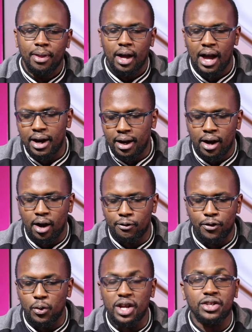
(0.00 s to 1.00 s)
and
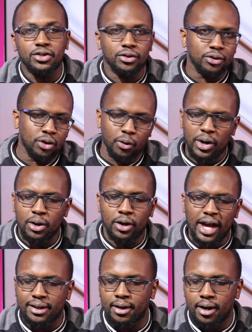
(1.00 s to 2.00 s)
for which, when you
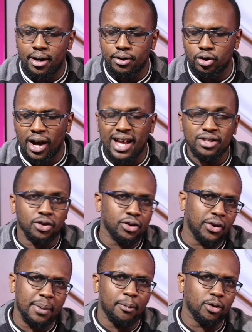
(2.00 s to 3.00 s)
get your hands on the
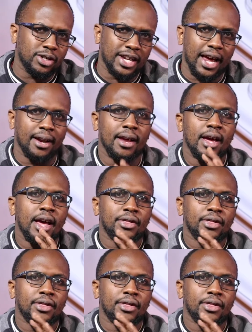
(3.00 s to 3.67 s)
Redmi Note 10,